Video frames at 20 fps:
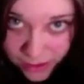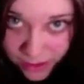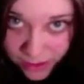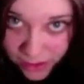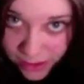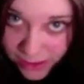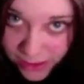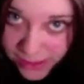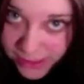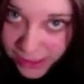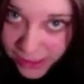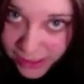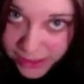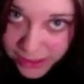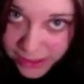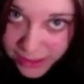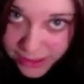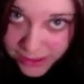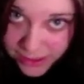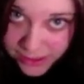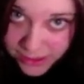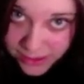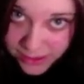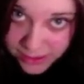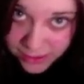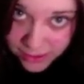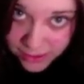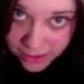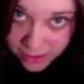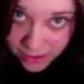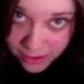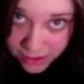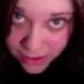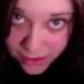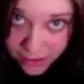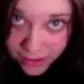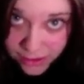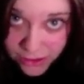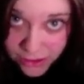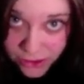It's like this
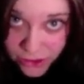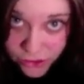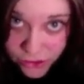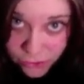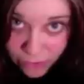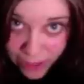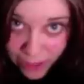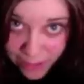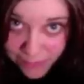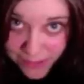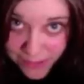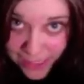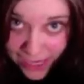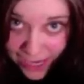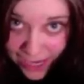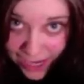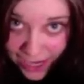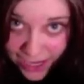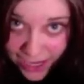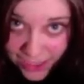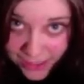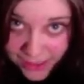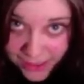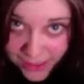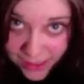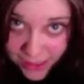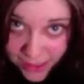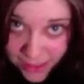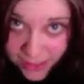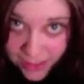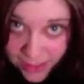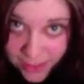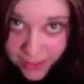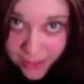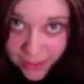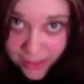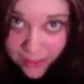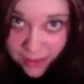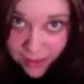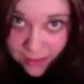striped hat.
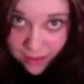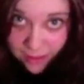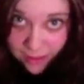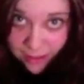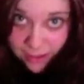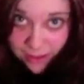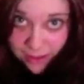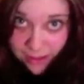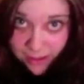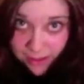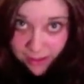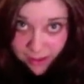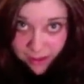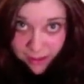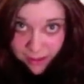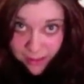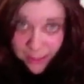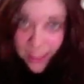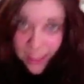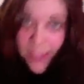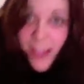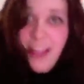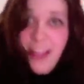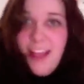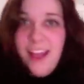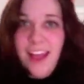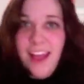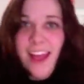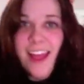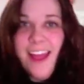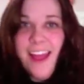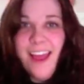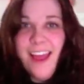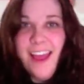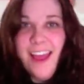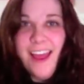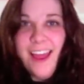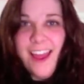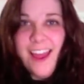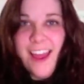See?
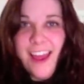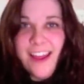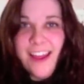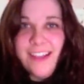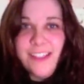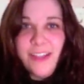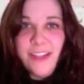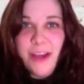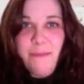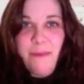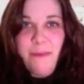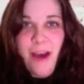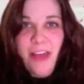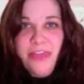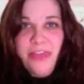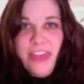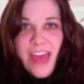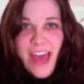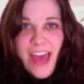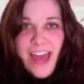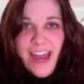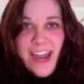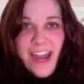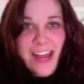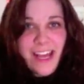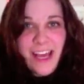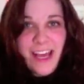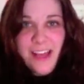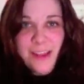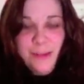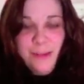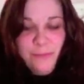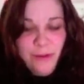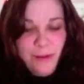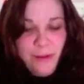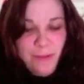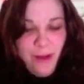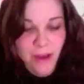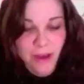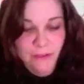And so I bought that, and I cut the
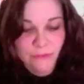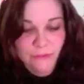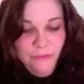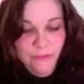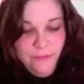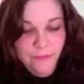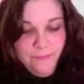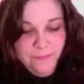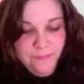brim off.